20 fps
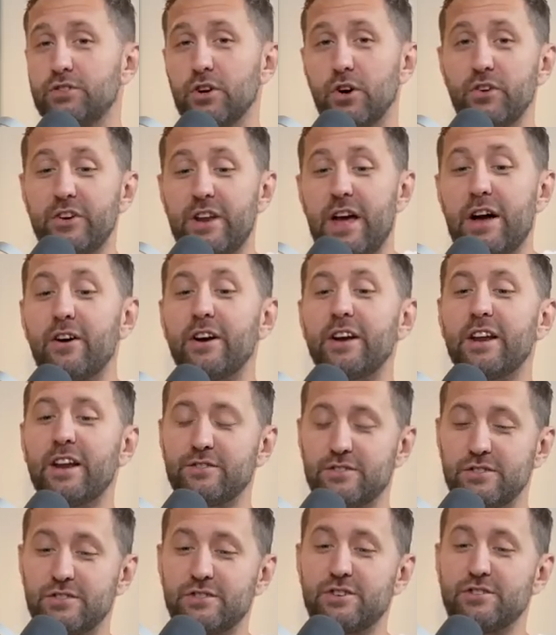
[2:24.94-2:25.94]
So now I'm gonna
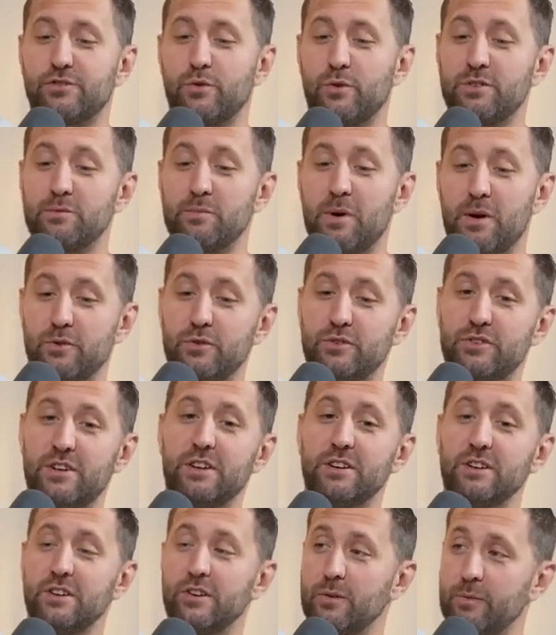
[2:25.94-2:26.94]
have to start switching my
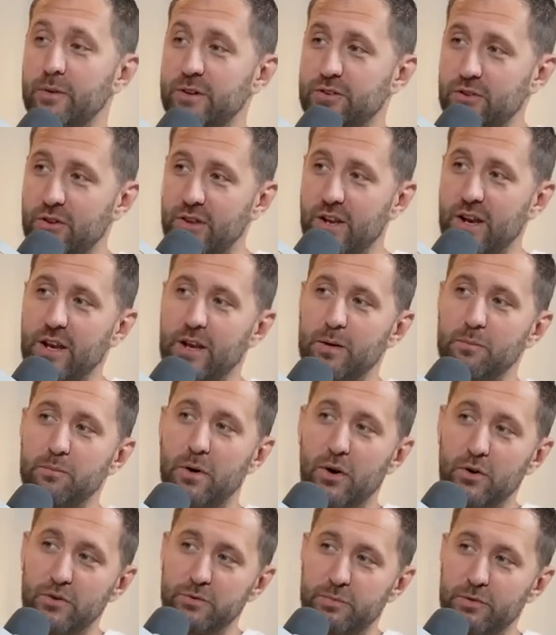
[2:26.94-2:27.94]
routine a little bit so that I can
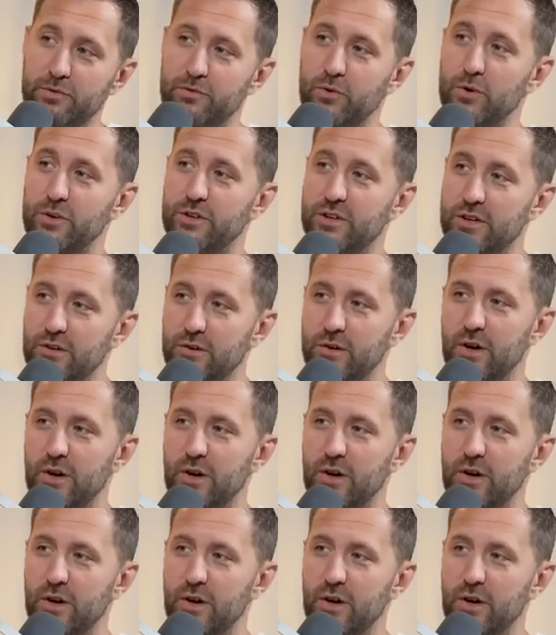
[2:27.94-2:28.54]
post before you.